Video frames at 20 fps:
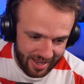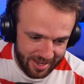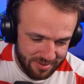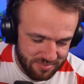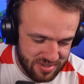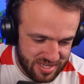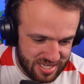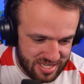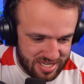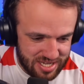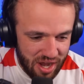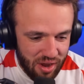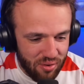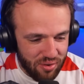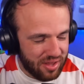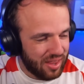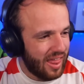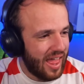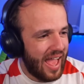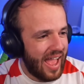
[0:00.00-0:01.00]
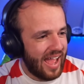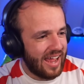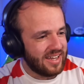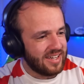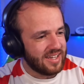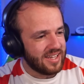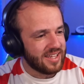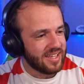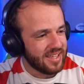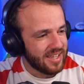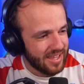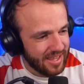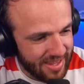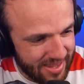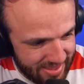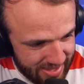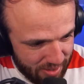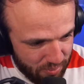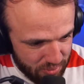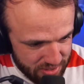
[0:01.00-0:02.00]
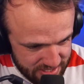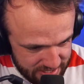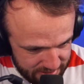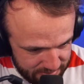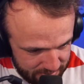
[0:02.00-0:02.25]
am so glad that wasn't